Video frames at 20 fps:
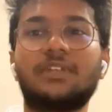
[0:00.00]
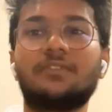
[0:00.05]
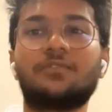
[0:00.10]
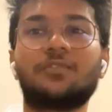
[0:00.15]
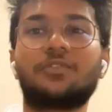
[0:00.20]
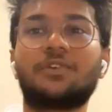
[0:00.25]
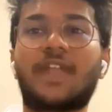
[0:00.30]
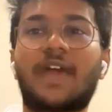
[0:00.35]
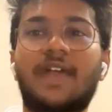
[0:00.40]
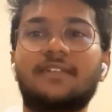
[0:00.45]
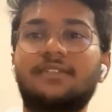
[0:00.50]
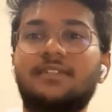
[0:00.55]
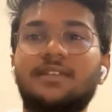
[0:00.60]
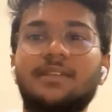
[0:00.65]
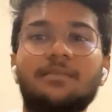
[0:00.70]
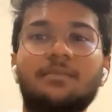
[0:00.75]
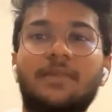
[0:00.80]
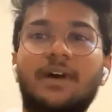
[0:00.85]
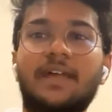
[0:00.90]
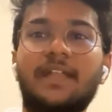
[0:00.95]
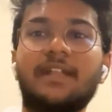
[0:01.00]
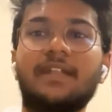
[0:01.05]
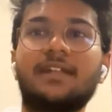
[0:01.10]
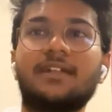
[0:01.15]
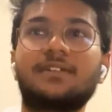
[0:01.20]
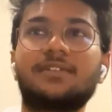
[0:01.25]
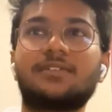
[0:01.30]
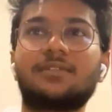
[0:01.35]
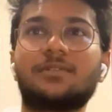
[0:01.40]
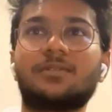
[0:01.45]
He won't actually mind
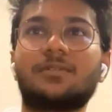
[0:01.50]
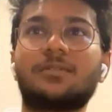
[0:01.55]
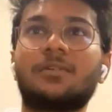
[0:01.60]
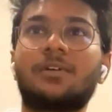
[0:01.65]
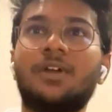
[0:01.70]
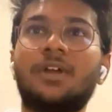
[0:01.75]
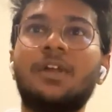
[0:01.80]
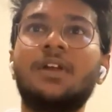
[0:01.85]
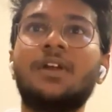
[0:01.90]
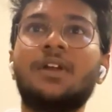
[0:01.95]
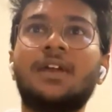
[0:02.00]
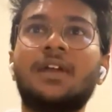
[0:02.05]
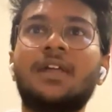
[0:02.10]
it, so